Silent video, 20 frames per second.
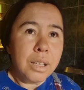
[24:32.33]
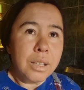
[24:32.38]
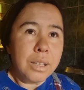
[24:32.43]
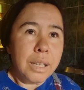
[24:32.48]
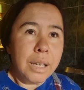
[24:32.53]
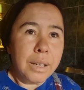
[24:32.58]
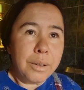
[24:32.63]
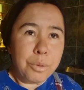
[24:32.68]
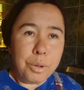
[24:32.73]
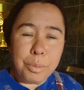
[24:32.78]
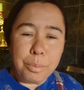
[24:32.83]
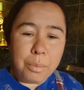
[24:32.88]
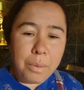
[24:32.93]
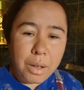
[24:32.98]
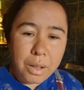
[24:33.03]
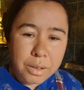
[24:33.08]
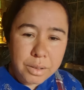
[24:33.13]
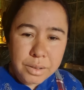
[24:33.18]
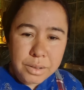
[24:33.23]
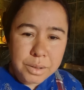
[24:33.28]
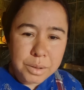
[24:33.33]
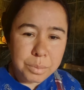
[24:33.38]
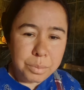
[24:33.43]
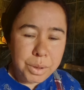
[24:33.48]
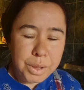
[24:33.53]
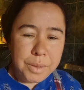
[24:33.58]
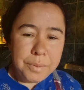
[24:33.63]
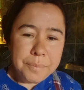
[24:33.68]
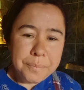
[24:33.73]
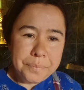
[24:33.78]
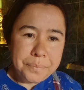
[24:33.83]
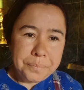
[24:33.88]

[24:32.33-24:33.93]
that reminds me